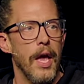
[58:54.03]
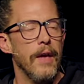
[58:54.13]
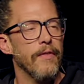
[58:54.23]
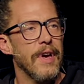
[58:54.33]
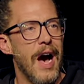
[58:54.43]

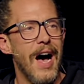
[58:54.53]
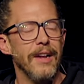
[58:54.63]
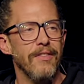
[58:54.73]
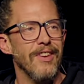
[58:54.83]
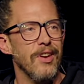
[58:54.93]
if
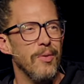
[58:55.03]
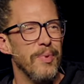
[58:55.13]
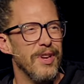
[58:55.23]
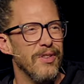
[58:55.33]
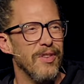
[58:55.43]
God isn't going to
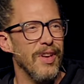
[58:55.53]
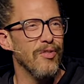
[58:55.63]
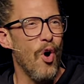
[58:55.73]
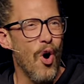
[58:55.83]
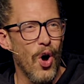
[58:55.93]
be as
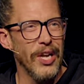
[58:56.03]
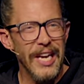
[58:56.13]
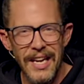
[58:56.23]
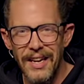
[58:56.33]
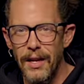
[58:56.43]

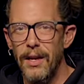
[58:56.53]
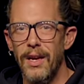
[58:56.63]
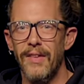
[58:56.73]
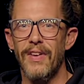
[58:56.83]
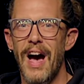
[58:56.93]
haughty,
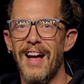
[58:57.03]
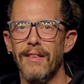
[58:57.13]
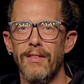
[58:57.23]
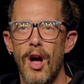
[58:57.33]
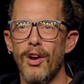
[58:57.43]
if
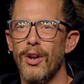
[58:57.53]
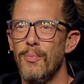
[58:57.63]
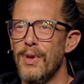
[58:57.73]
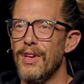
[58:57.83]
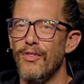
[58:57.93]
God's not going to
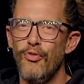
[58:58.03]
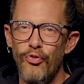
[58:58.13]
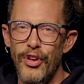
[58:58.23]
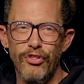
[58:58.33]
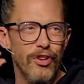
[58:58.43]
be as
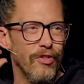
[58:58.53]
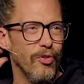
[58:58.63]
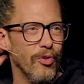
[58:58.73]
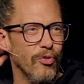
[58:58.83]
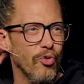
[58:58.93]

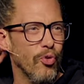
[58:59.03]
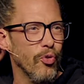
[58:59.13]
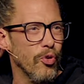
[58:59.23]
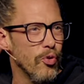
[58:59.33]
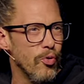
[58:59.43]
vicious or as
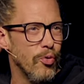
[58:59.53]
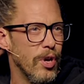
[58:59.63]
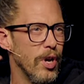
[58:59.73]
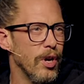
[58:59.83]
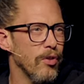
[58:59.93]

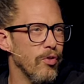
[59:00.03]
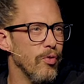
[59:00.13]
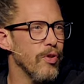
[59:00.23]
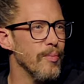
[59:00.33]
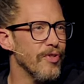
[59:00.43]
crude
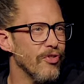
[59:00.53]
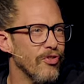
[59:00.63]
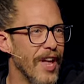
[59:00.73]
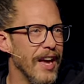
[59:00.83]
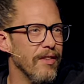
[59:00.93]
to the
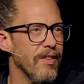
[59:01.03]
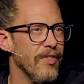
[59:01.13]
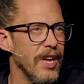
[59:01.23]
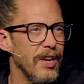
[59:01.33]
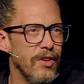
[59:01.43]
mistakes
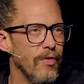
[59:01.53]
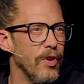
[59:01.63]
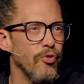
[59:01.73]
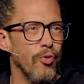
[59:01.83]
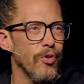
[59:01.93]

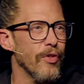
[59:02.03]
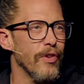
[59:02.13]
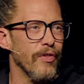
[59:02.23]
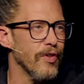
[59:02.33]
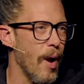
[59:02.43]
individual or
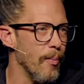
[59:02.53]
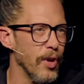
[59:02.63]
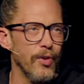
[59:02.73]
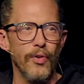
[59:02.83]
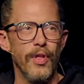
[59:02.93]
the
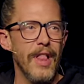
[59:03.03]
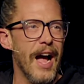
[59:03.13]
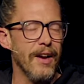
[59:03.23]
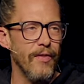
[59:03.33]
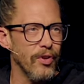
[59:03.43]
stumbling or the
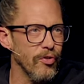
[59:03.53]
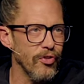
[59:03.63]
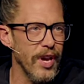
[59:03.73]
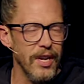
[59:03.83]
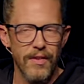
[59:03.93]
lack of
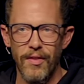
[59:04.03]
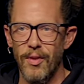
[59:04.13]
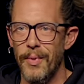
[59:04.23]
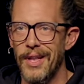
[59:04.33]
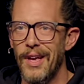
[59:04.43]
understanding of
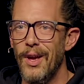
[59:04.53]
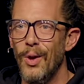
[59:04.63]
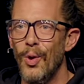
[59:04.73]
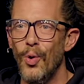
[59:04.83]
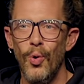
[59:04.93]
somebody,
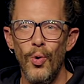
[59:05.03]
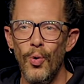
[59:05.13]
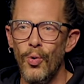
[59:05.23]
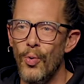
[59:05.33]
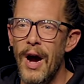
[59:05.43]

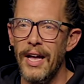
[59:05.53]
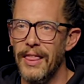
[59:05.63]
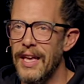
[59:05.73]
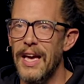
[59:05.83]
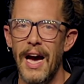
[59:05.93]
who do I
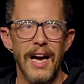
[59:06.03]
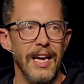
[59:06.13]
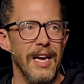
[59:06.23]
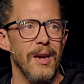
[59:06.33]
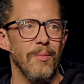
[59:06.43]
think I
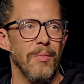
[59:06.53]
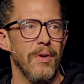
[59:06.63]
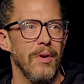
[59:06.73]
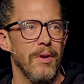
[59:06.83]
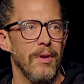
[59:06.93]
am?
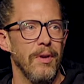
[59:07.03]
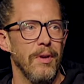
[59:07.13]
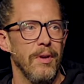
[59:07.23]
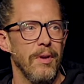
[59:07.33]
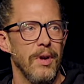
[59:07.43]

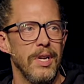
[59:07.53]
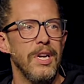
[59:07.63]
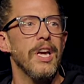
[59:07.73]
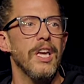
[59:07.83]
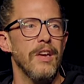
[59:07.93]

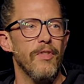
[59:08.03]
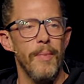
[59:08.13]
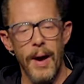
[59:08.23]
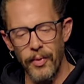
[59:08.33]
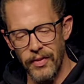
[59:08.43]
Nikki, if the
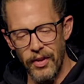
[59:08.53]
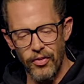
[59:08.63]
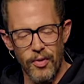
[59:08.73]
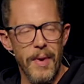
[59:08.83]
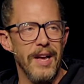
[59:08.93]
Bible
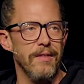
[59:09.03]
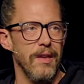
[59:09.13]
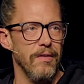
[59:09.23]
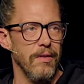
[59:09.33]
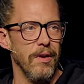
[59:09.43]
says you're my
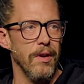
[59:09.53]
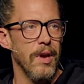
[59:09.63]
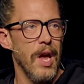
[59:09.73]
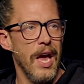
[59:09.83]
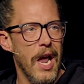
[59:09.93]
sister
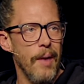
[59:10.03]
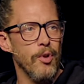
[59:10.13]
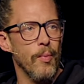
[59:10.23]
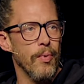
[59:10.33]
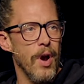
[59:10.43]
and I'm
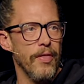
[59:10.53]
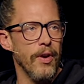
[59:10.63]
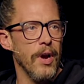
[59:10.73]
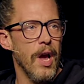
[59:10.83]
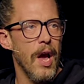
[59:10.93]
your
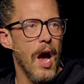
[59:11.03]
brother